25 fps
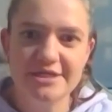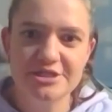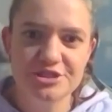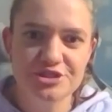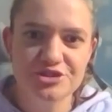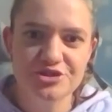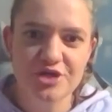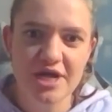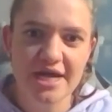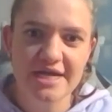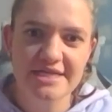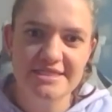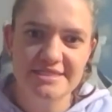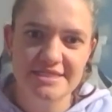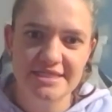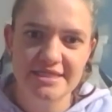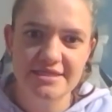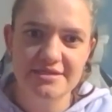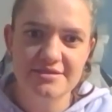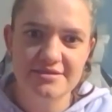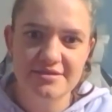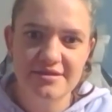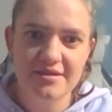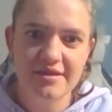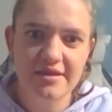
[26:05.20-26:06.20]

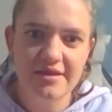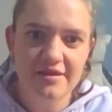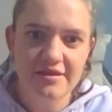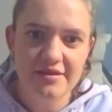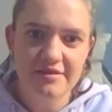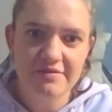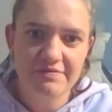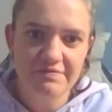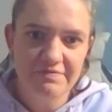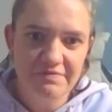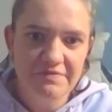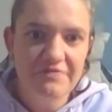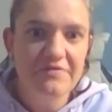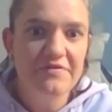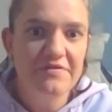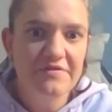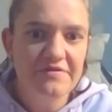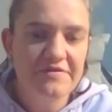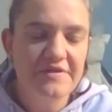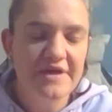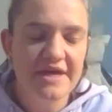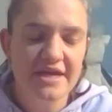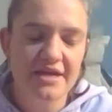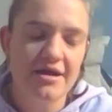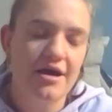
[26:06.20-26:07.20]
distracted,
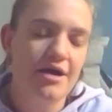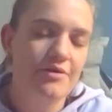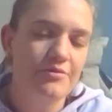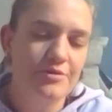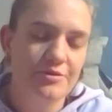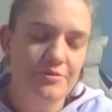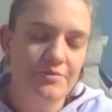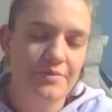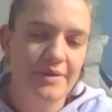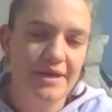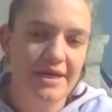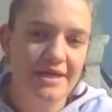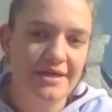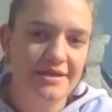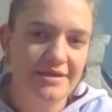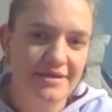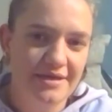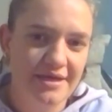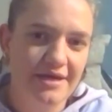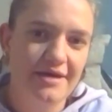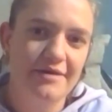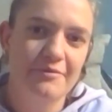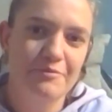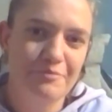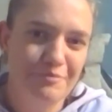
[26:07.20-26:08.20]
then I would
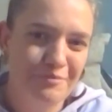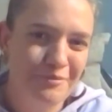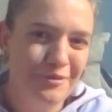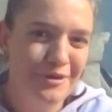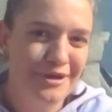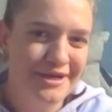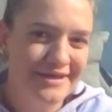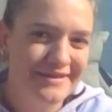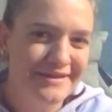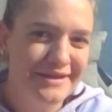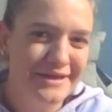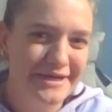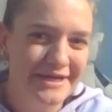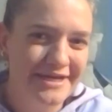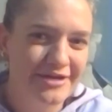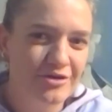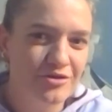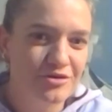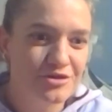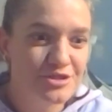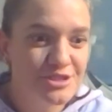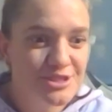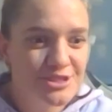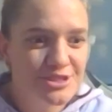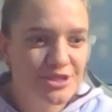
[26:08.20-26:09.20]
be, putting the lead
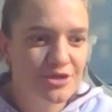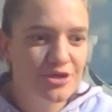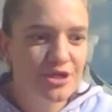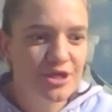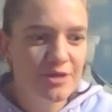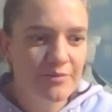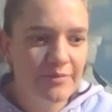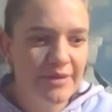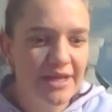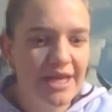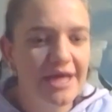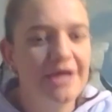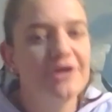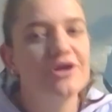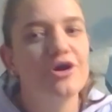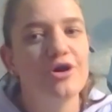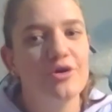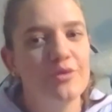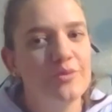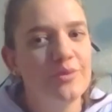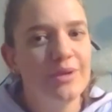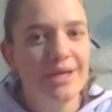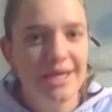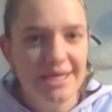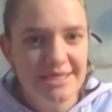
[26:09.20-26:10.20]
on just so you can be like, no,
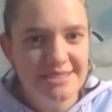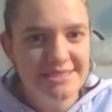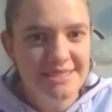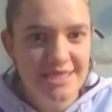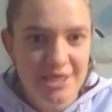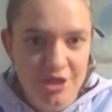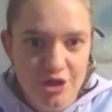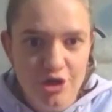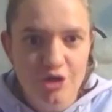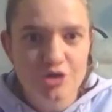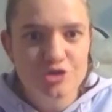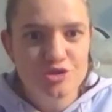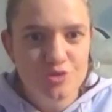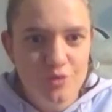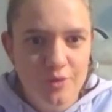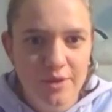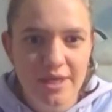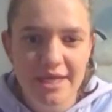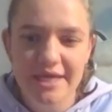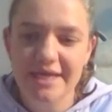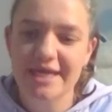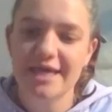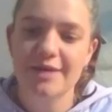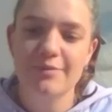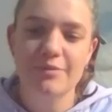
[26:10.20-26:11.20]
we need to go
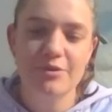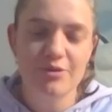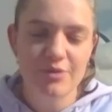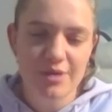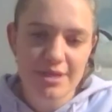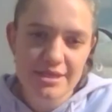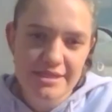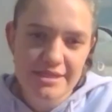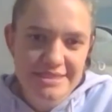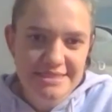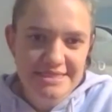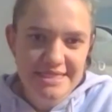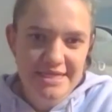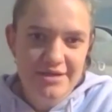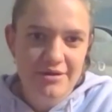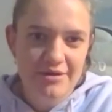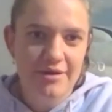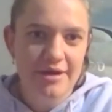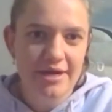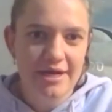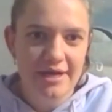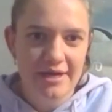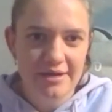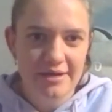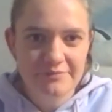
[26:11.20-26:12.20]
toilet, keep you in this
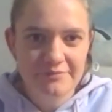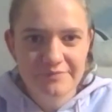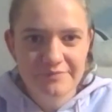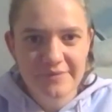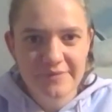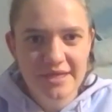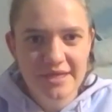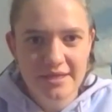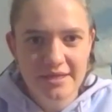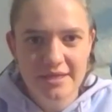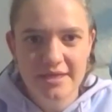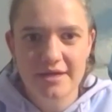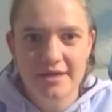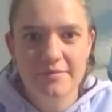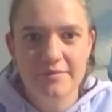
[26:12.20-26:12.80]
area. Yeah.